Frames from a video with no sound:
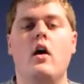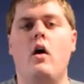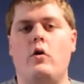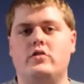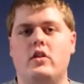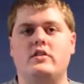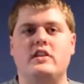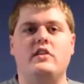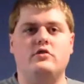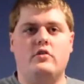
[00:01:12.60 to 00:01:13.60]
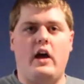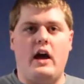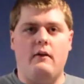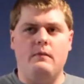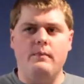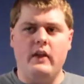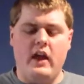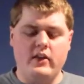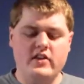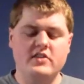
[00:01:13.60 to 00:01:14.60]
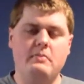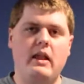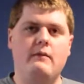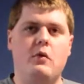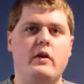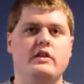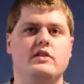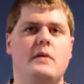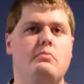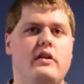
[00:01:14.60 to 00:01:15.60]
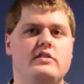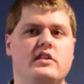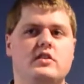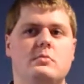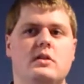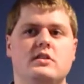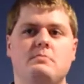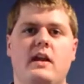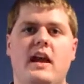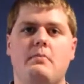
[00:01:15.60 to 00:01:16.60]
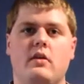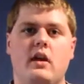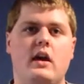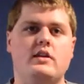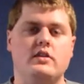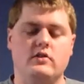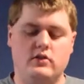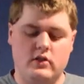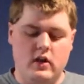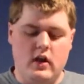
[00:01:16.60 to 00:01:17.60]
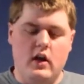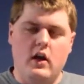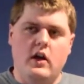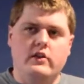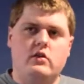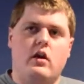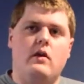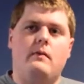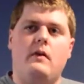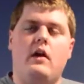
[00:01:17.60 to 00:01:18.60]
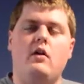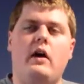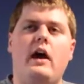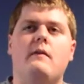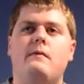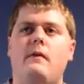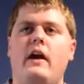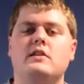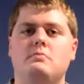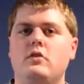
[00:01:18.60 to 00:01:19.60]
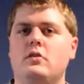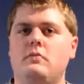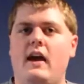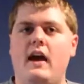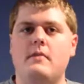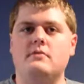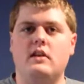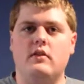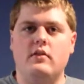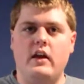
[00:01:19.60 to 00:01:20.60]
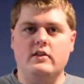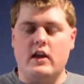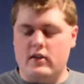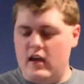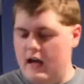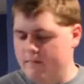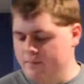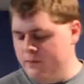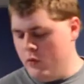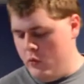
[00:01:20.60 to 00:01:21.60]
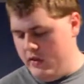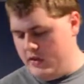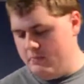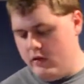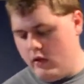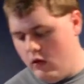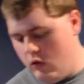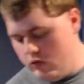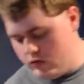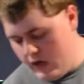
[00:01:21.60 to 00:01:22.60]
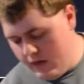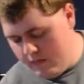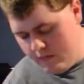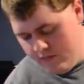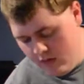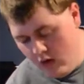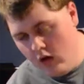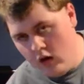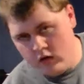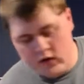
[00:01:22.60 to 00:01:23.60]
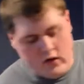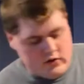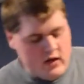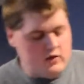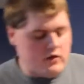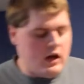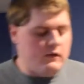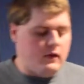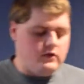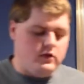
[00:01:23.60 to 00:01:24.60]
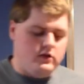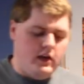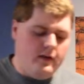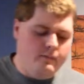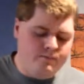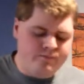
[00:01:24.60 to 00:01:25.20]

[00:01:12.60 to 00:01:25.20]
or solid state drive, and this is mainly for his operating system and his main applications. So he'll have fast boot up times and things like that with this particular hard drive, or solid state drive I should say.